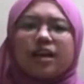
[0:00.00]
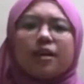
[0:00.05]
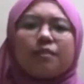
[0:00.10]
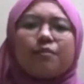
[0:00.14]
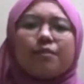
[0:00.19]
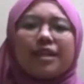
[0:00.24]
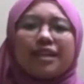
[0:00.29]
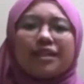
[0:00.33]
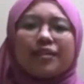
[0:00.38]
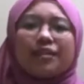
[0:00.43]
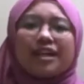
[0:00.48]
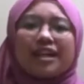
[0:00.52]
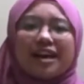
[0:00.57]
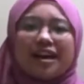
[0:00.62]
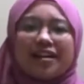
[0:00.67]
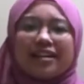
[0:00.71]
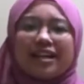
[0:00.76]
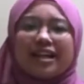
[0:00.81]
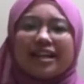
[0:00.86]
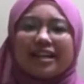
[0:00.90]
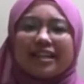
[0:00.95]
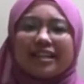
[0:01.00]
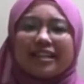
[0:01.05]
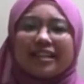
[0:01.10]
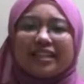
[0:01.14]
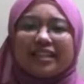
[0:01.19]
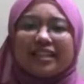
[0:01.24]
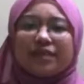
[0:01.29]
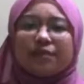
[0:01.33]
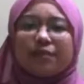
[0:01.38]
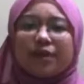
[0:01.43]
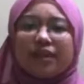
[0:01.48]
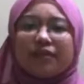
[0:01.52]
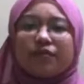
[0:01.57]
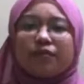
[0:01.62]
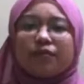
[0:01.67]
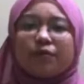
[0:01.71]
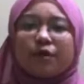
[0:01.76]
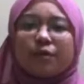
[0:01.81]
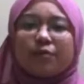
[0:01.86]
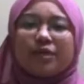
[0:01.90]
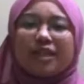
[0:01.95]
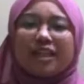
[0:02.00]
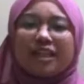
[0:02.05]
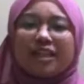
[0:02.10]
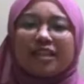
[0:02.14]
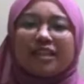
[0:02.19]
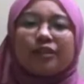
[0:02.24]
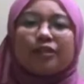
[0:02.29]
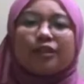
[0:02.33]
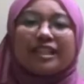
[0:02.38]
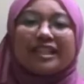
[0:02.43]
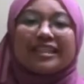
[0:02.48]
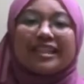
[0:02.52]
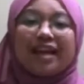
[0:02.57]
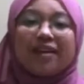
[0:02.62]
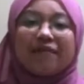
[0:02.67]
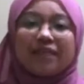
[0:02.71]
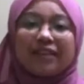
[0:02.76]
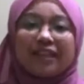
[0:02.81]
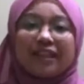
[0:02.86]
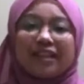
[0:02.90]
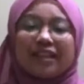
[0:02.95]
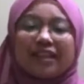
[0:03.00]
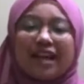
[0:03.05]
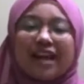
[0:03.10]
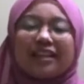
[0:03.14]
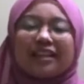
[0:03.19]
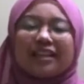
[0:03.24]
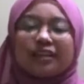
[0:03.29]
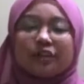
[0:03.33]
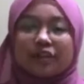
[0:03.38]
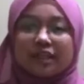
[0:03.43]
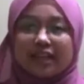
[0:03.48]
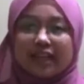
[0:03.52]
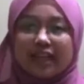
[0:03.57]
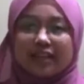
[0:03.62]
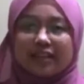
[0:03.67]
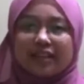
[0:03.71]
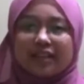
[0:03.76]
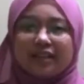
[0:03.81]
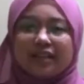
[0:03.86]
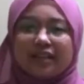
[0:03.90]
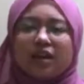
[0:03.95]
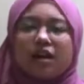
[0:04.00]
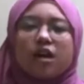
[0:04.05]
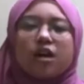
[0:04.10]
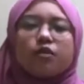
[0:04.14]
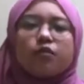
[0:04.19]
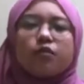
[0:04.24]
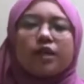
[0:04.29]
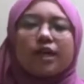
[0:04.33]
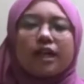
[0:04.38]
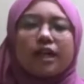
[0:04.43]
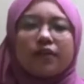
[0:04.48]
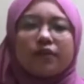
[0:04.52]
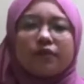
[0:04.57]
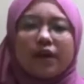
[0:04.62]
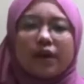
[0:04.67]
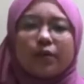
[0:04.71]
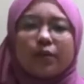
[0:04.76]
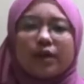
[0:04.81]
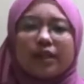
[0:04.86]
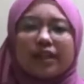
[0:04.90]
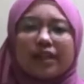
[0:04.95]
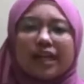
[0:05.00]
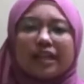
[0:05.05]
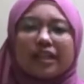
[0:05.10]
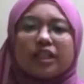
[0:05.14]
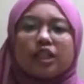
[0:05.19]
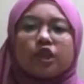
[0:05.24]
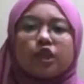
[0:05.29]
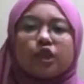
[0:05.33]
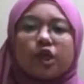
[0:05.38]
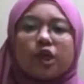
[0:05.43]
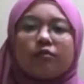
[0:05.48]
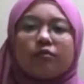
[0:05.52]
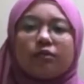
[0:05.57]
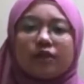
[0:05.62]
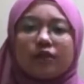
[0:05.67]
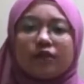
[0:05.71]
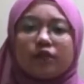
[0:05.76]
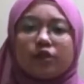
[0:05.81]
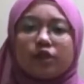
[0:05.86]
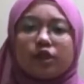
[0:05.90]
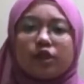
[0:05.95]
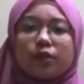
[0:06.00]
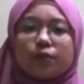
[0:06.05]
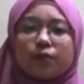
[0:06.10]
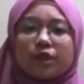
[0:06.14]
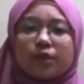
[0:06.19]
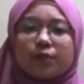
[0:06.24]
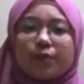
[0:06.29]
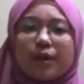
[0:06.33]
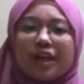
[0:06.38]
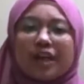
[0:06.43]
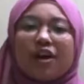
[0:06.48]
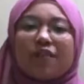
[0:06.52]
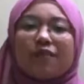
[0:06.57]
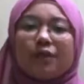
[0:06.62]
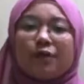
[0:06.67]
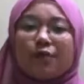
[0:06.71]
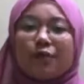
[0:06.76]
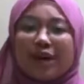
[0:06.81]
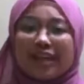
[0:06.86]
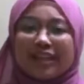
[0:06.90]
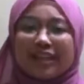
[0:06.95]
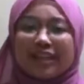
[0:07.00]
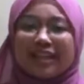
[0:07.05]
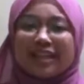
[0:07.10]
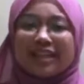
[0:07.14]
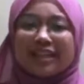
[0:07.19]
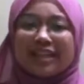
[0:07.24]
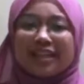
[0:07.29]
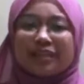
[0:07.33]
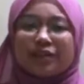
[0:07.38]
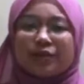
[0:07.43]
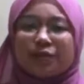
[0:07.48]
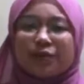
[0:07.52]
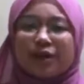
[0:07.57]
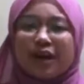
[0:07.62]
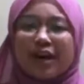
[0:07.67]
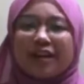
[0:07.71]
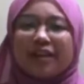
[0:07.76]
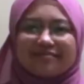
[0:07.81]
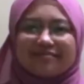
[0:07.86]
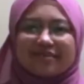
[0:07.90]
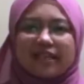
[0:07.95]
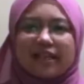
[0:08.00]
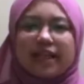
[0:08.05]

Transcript: Based on the current analysis made from the year 2017 and 2019, we can evaluate that the short-term future prospect of the Huatai Industry Berhad.